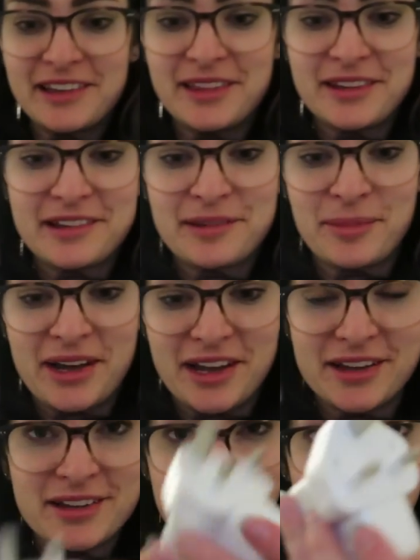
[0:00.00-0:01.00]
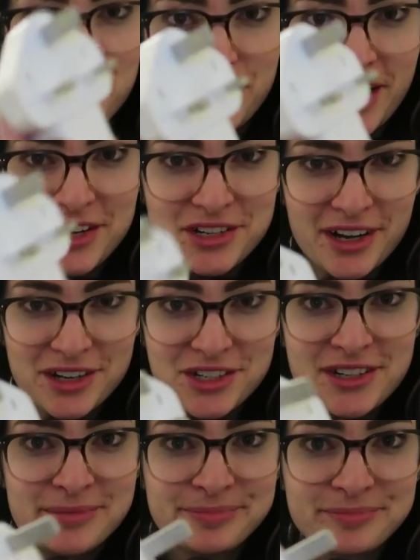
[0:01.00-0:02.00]
see, this is my UK
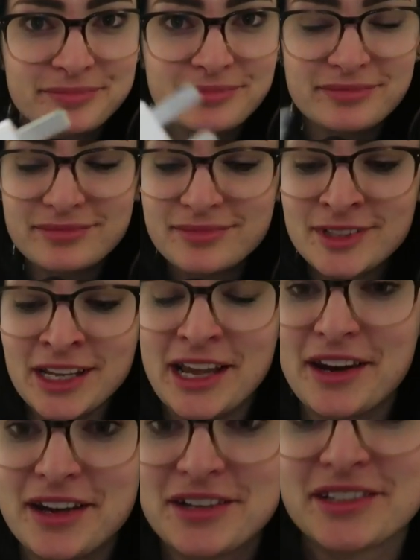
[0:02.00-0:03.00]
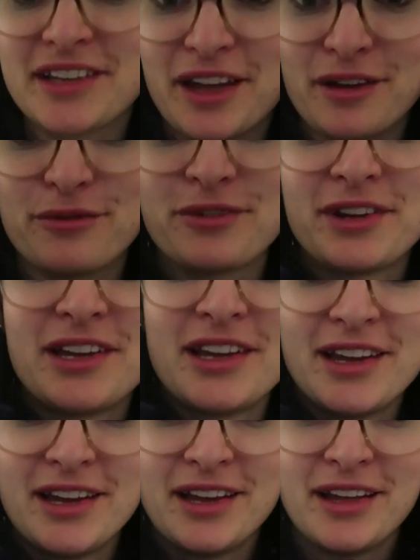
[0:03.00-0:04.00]
charger and I just have
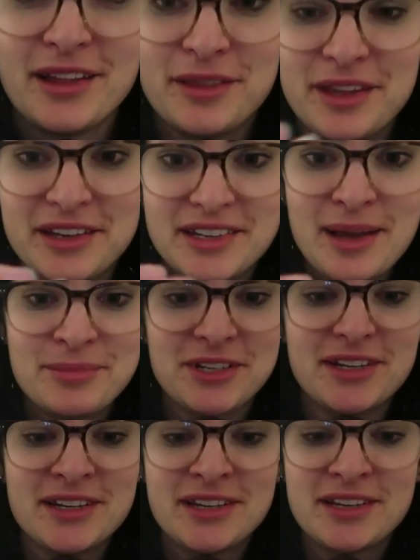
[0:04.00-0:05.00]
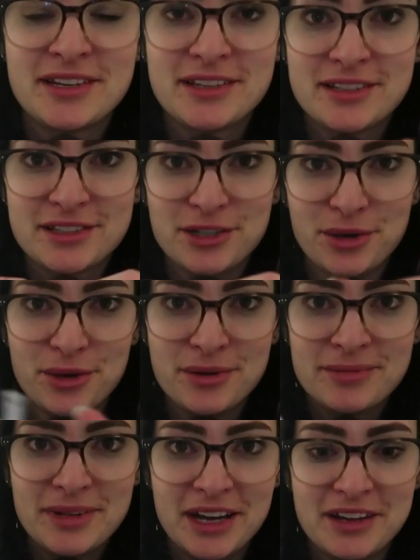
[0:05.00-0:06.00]
the adapter
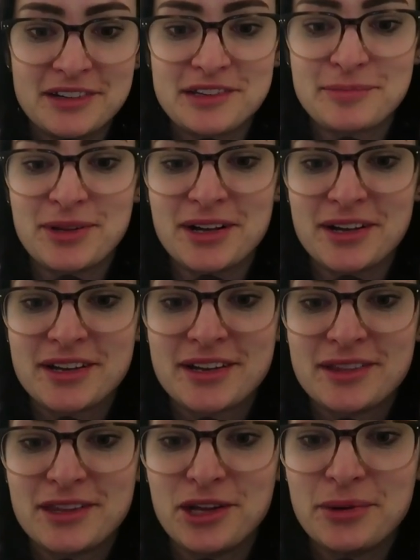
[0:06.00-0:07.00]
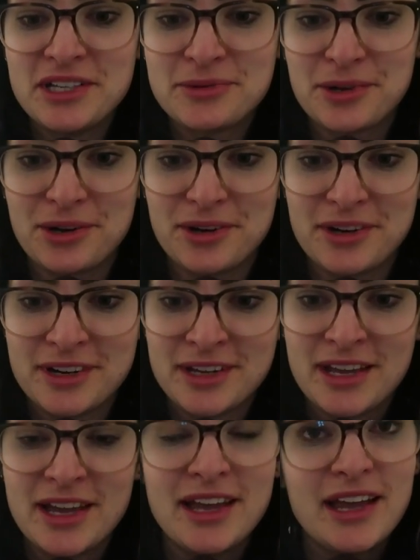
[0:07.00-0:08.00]
so I can just plug the US one on
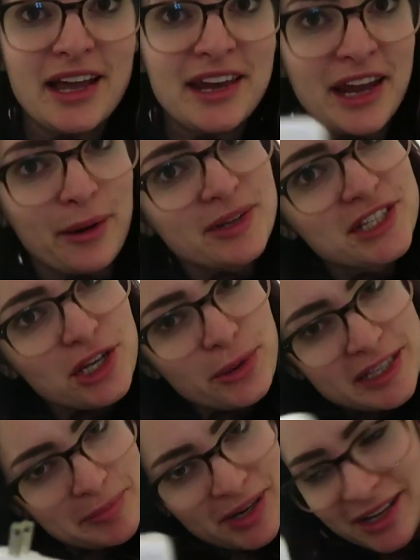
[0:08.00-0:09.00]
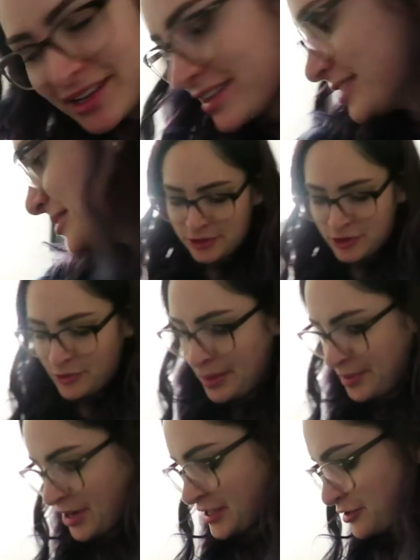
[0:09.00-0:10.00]
and now it's US plug. It was a
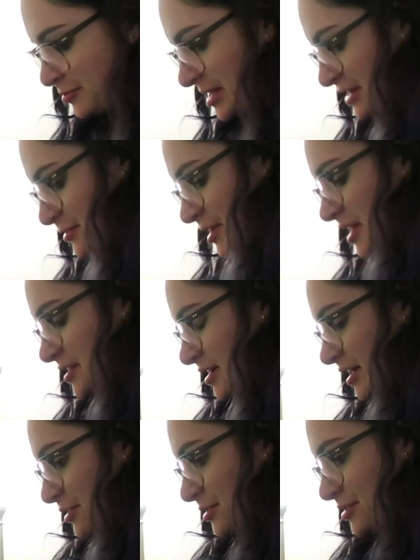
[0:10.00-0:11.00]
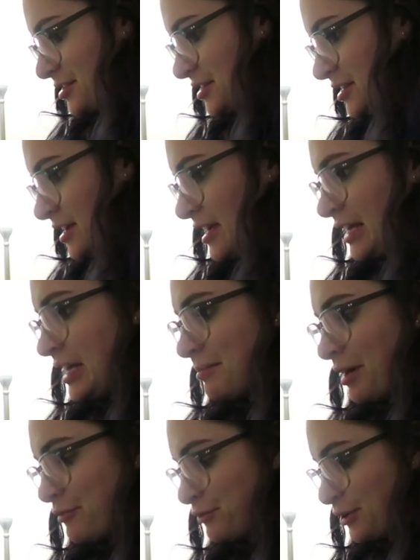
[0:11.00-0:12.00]
very productive plane ride. I got
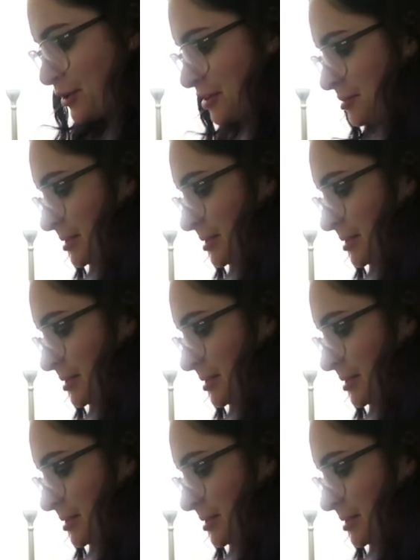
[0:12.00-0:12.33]
my vlog